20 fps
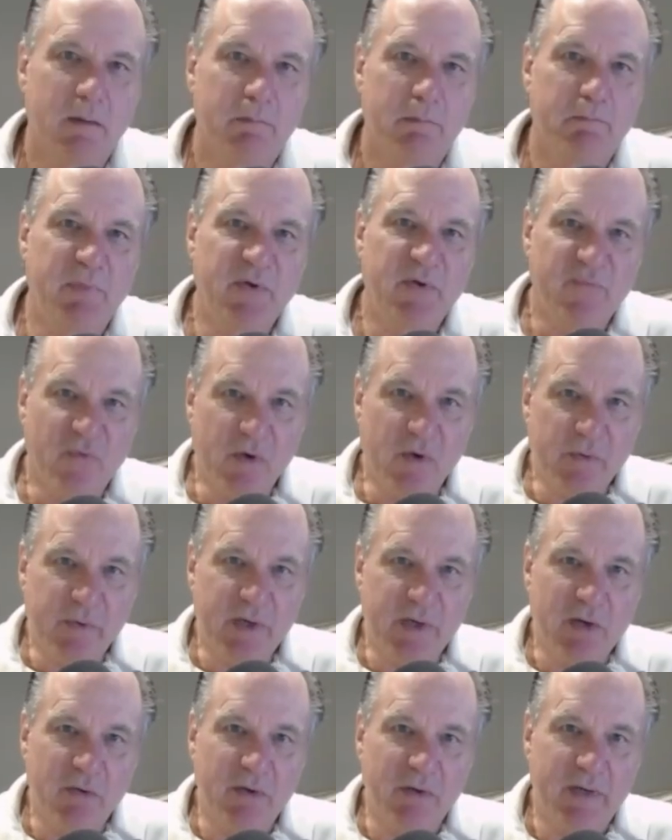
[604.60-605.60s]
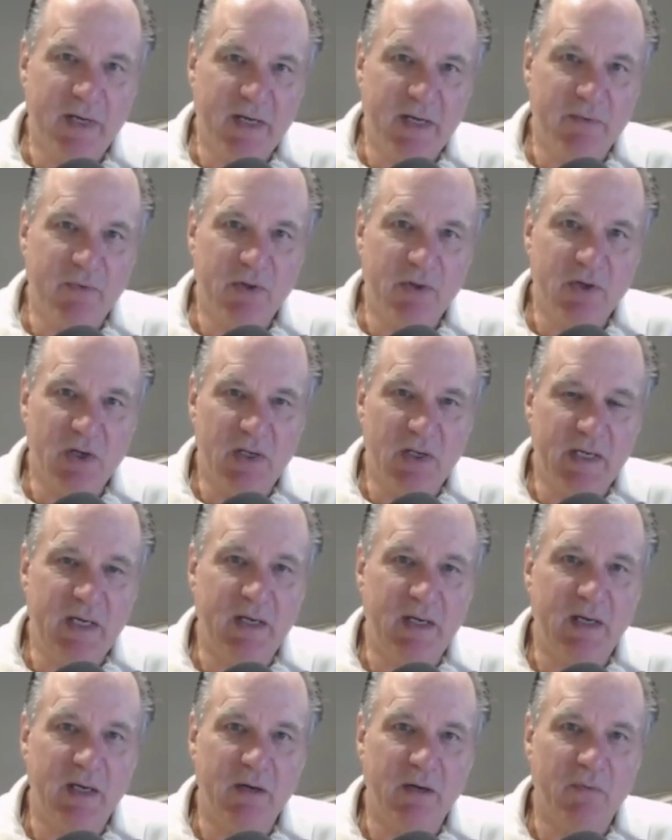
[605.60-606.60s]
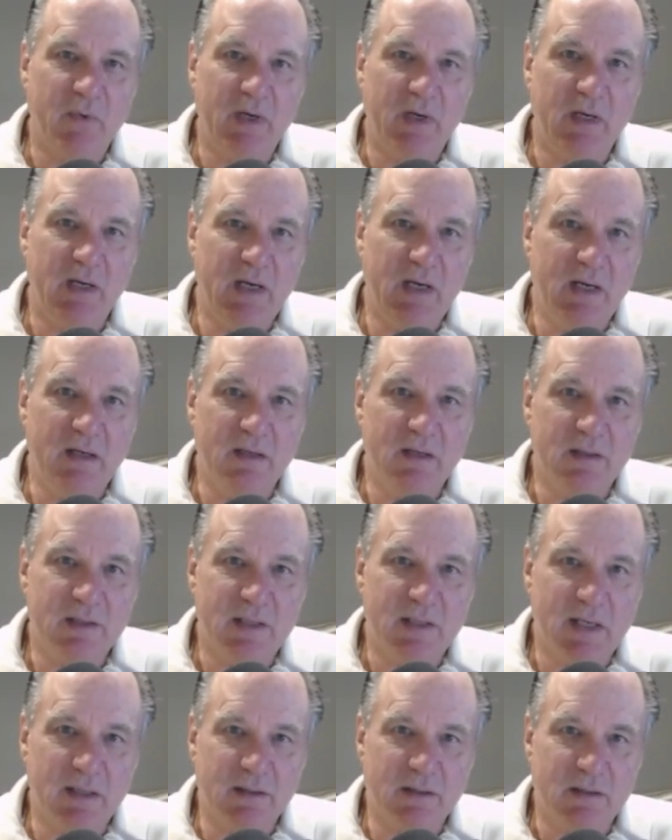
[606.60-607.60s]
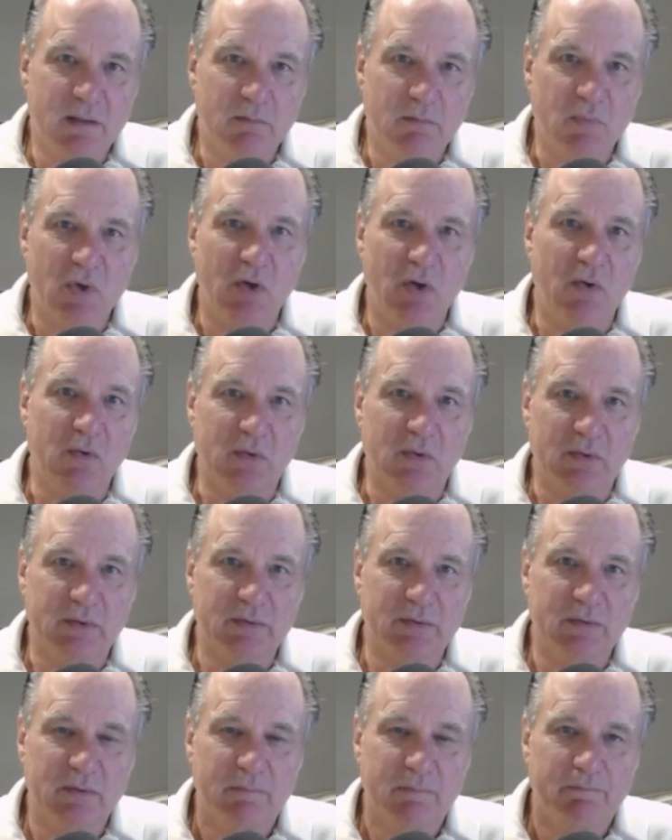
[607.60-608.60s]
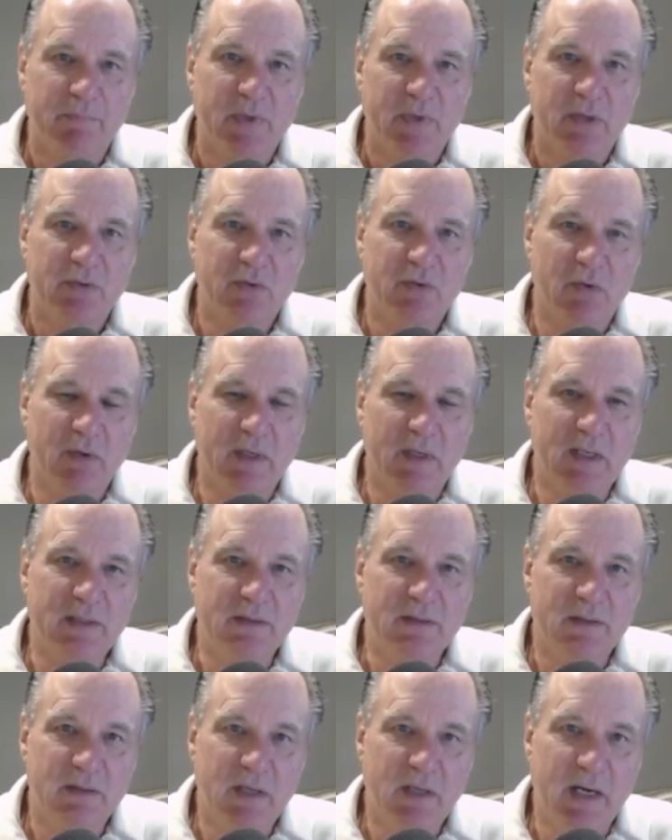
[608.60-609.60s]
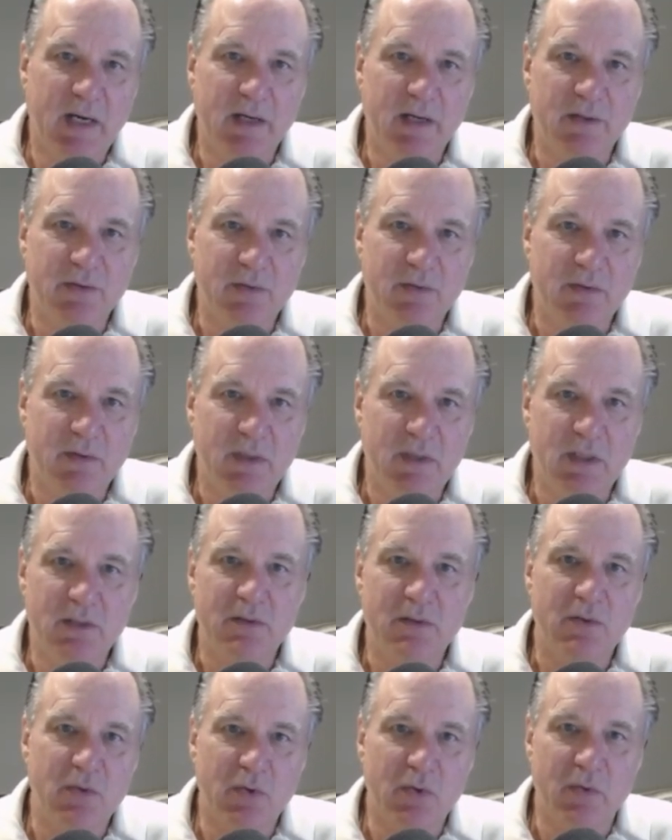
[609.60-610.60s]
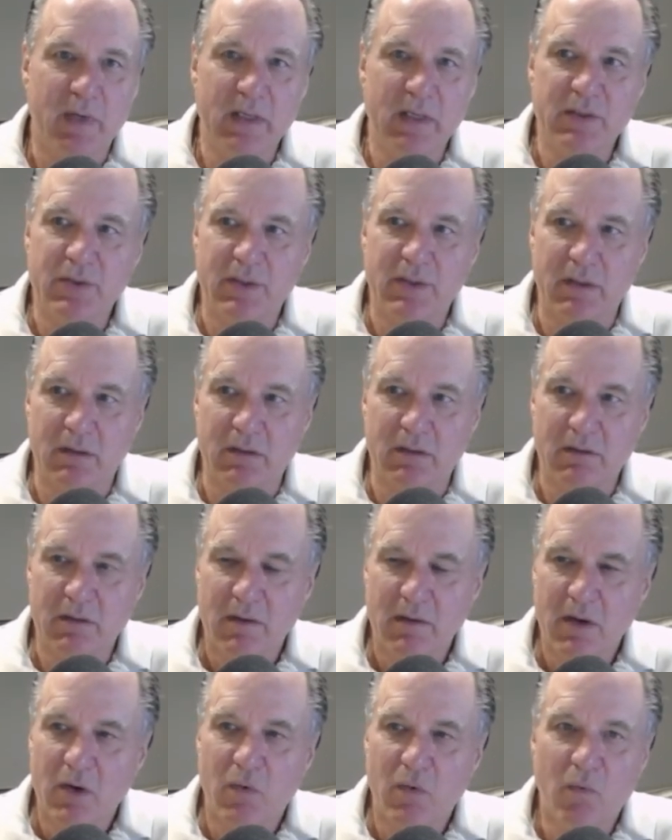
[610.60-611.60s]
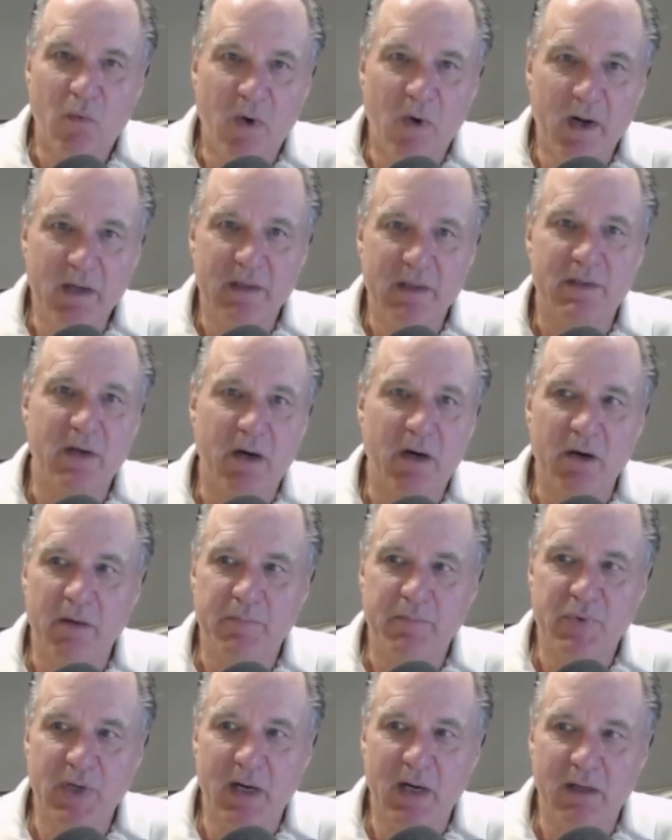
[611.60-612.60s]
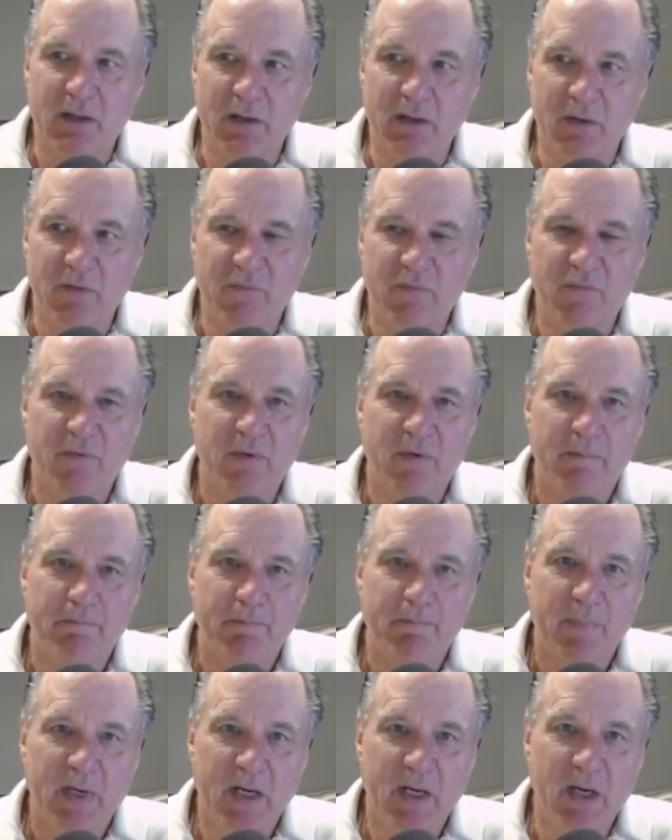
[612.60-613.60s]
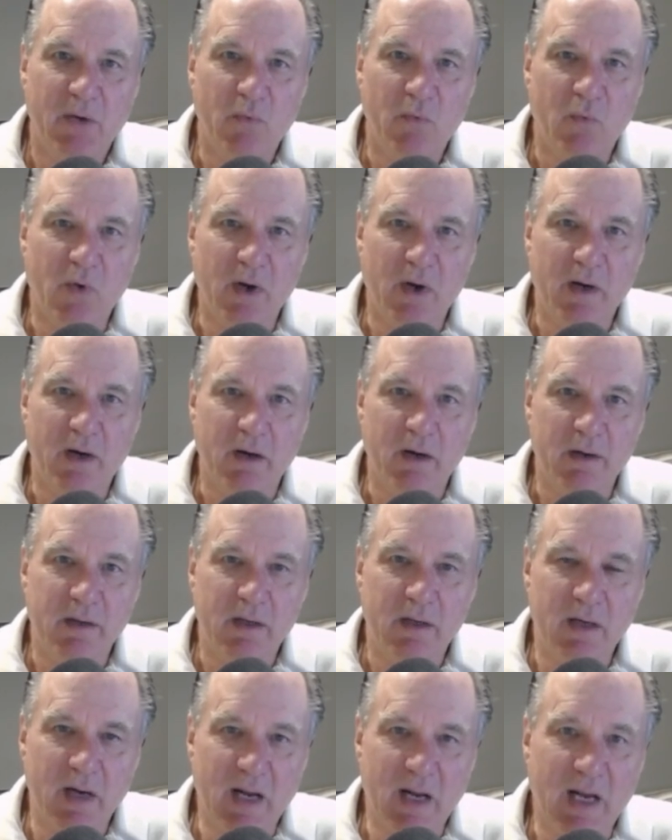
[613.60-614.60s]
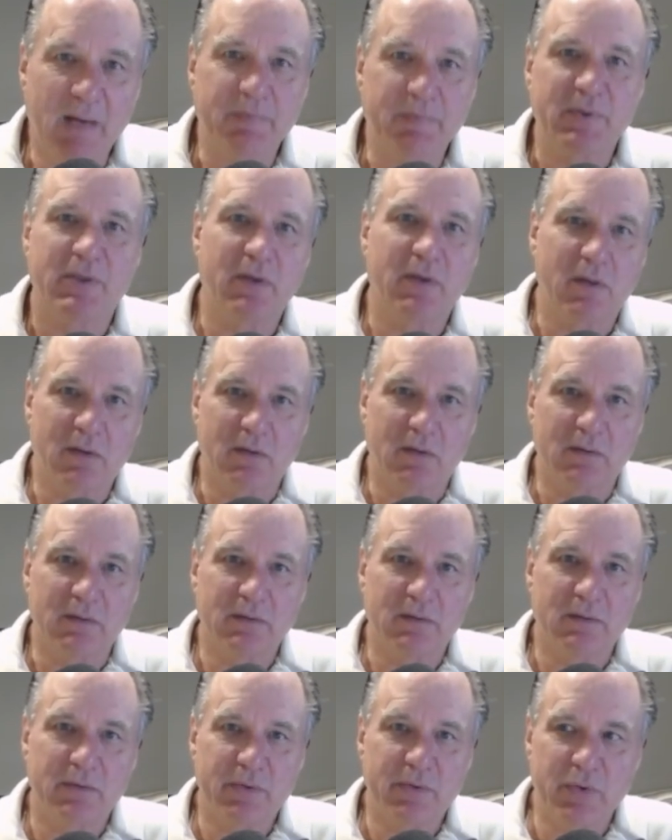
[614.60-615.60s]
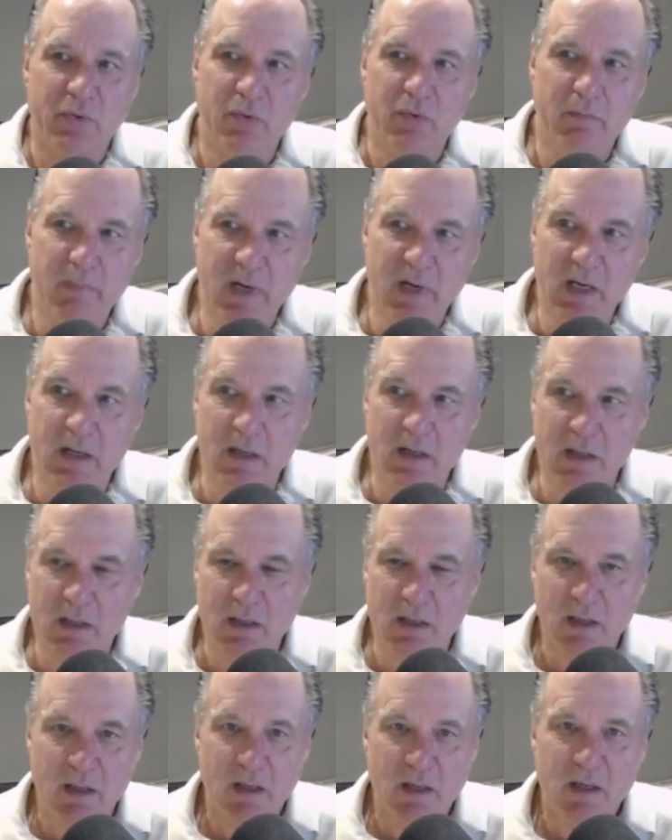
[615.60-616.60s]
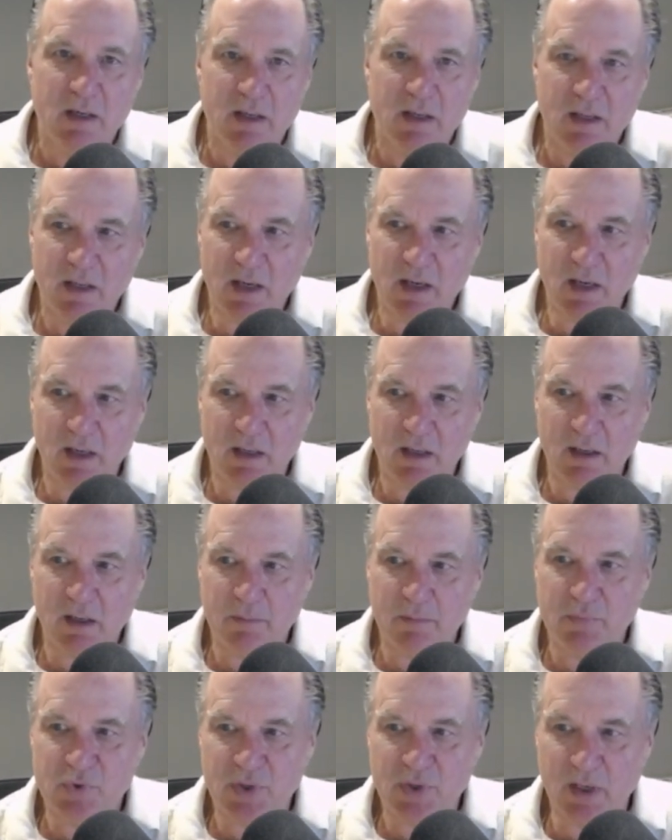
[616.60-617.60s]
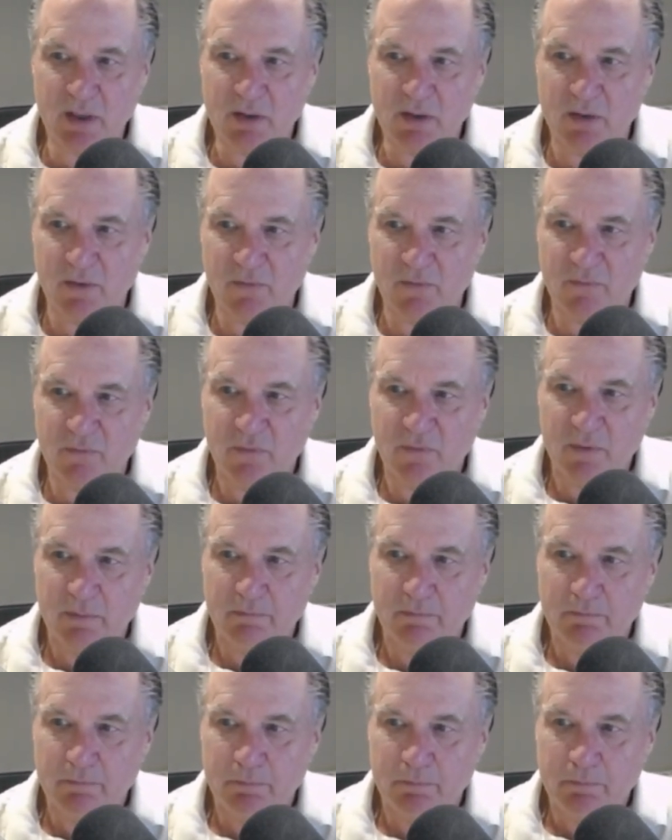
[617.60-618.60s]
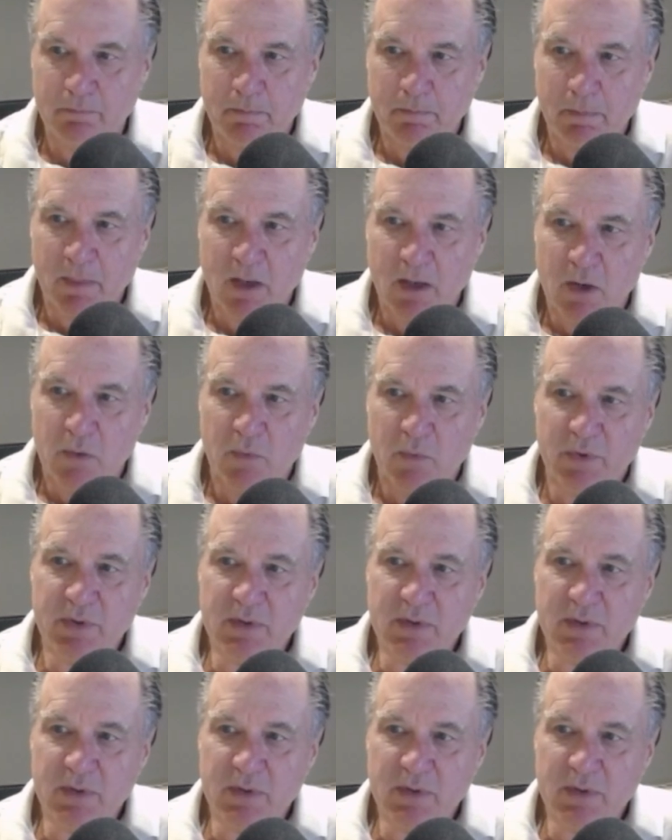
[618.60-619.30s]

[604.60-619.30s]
Before we go ahead with cleaning, we need to set some goals. So let's answer these two questions. What is our objective, and what are the obstacles to meeting that objective? Well, this